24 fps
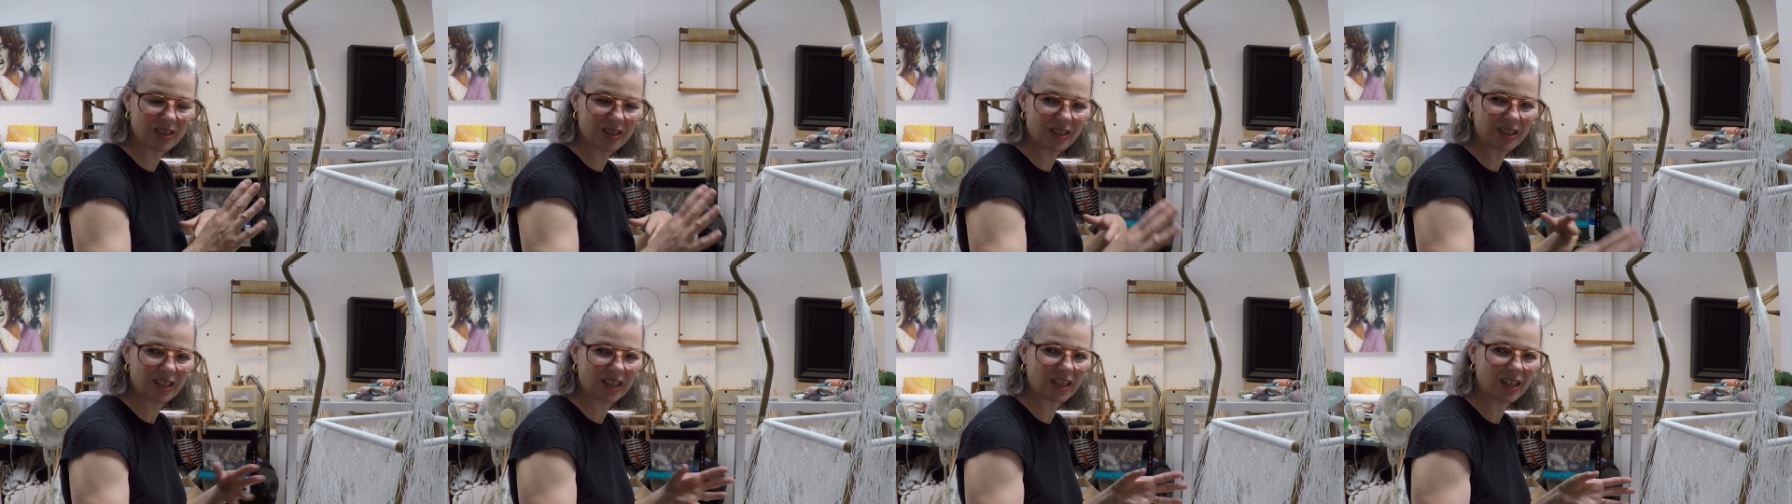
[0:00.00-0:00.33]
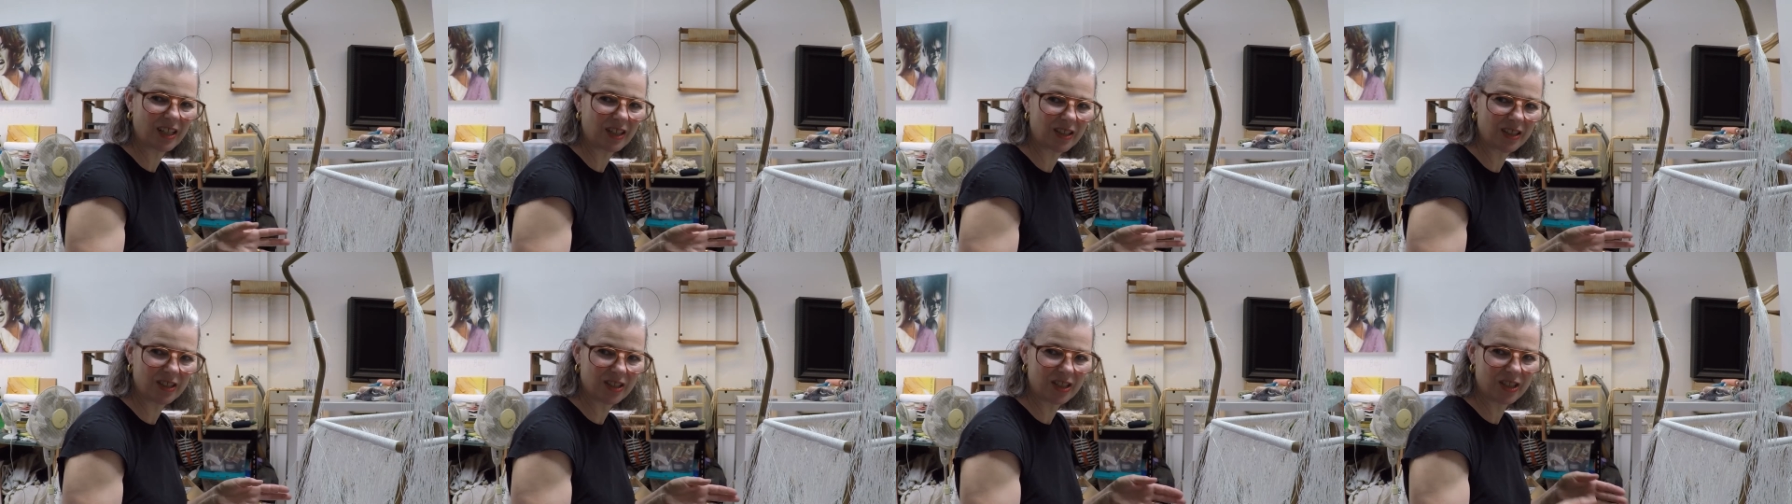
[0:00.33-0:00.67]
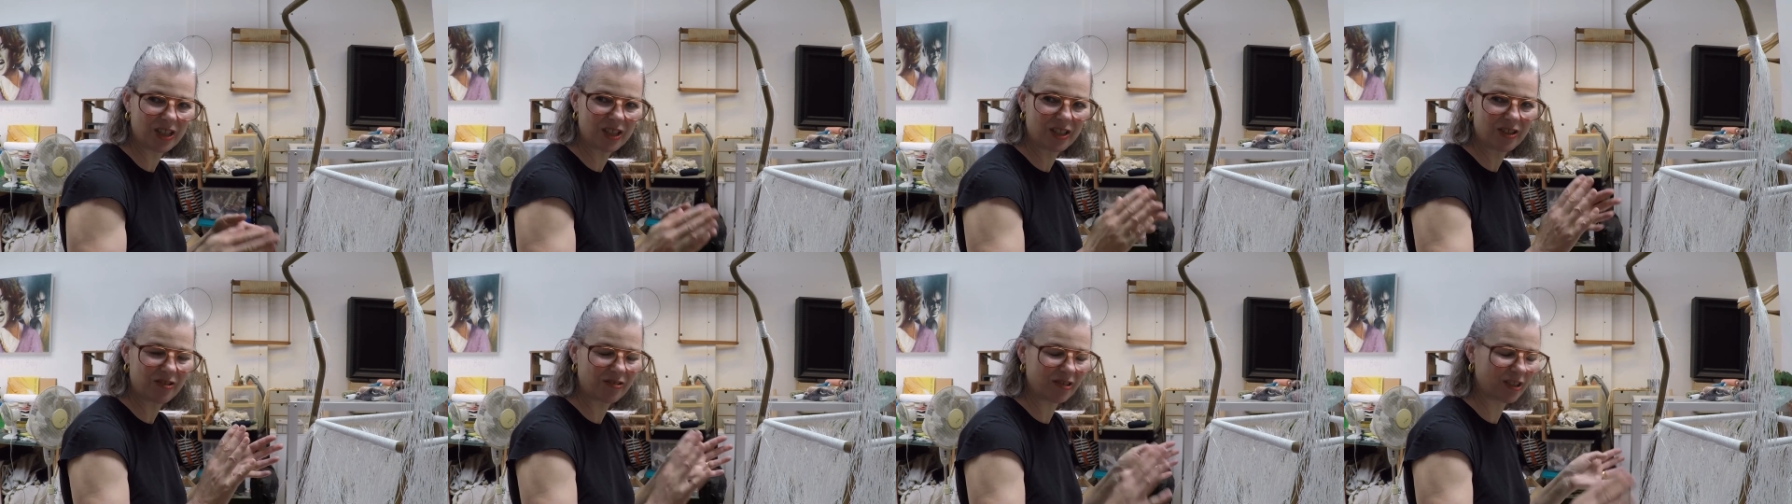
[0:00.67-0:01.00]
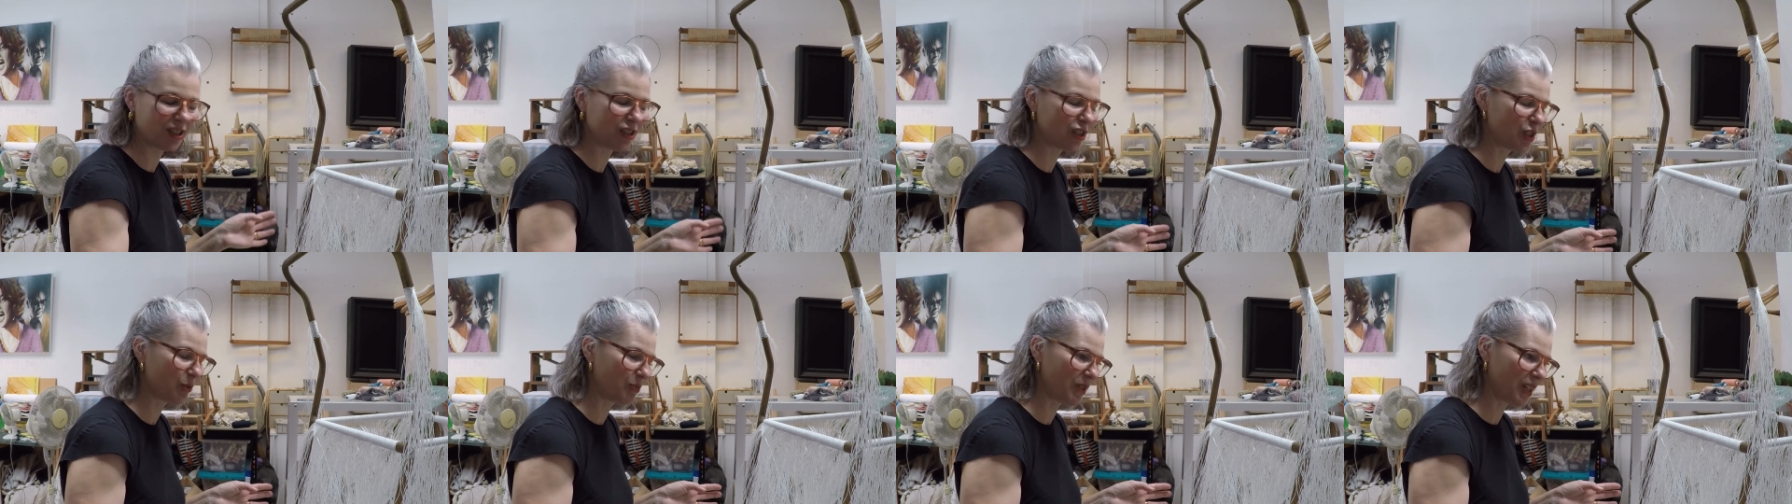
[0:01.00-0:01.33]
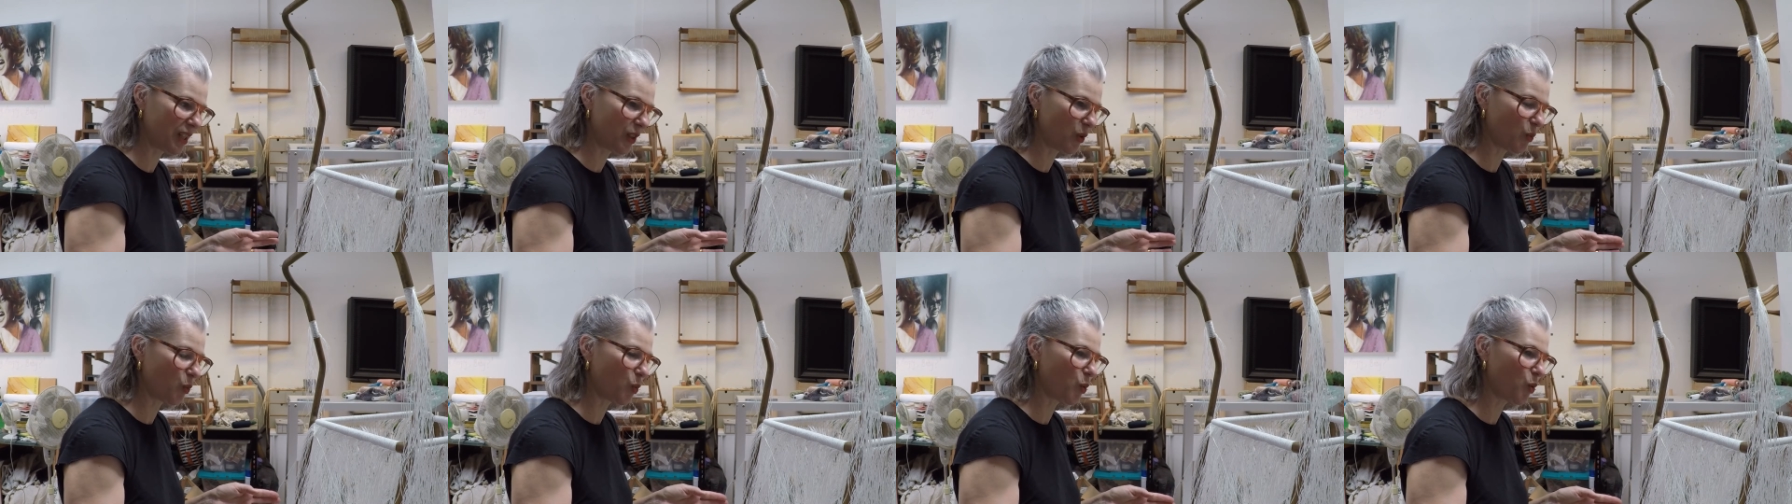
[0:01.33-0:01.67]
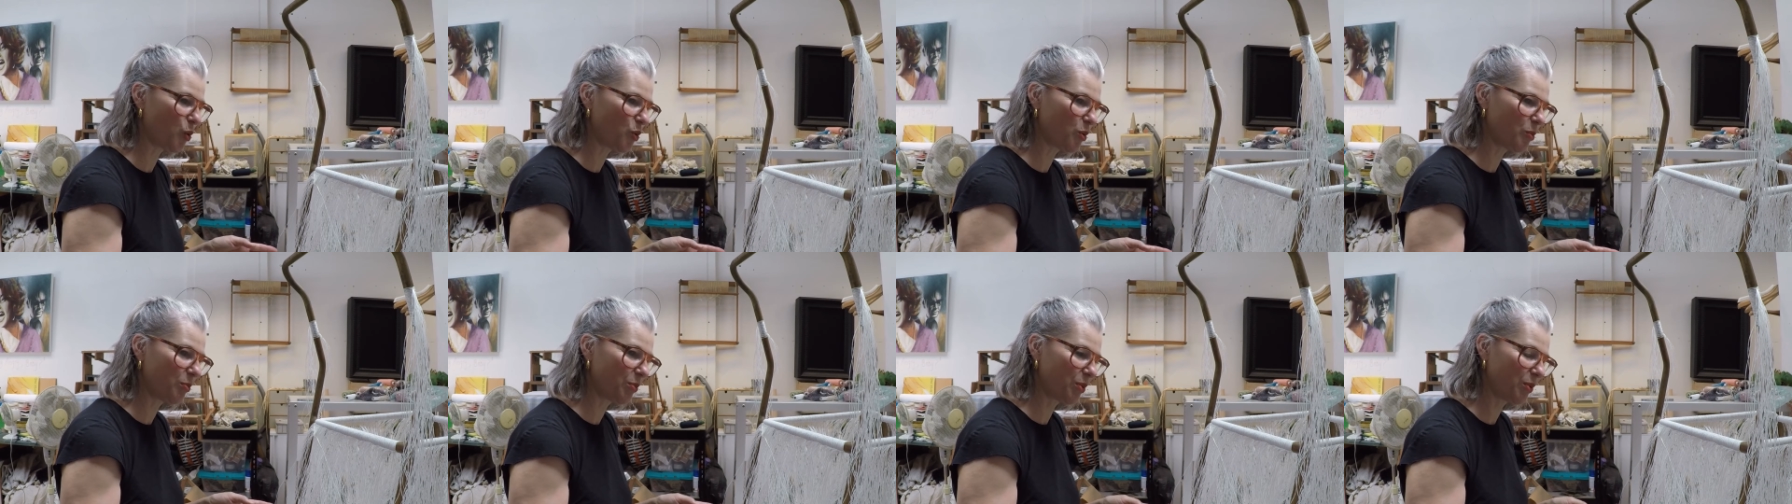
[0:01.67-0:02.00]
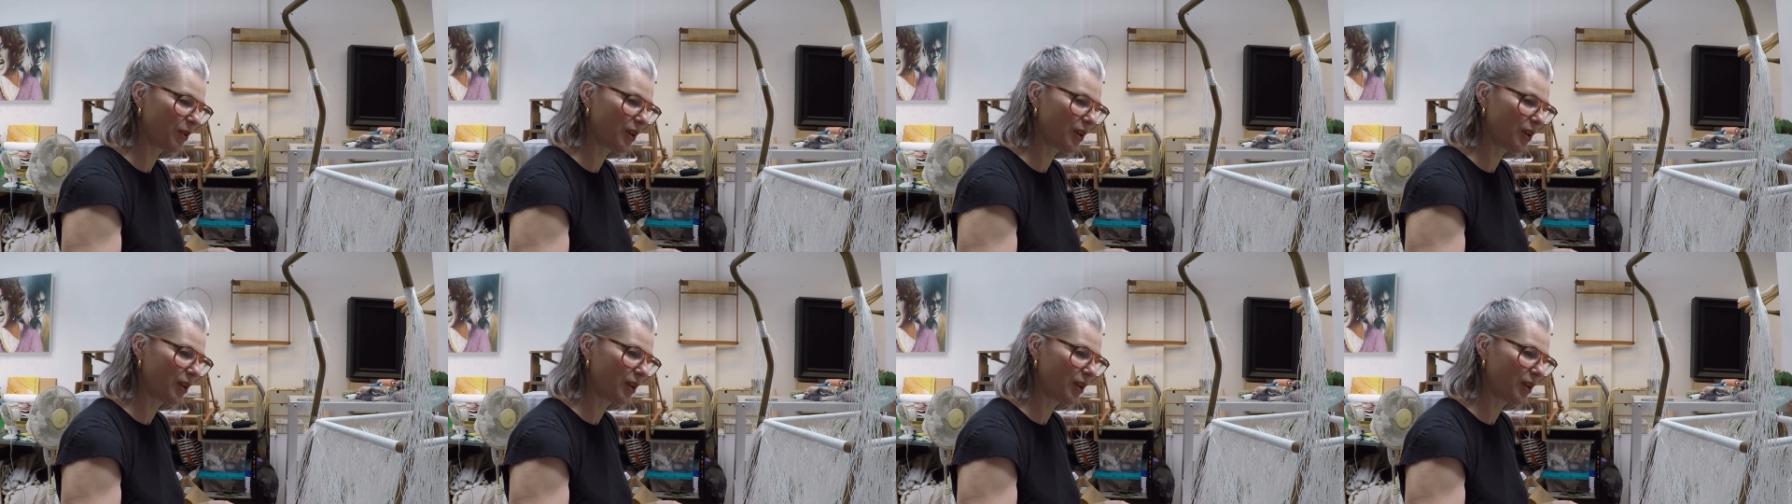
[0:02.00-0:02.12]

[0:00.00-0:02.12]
and the colours that are going to be in the warp.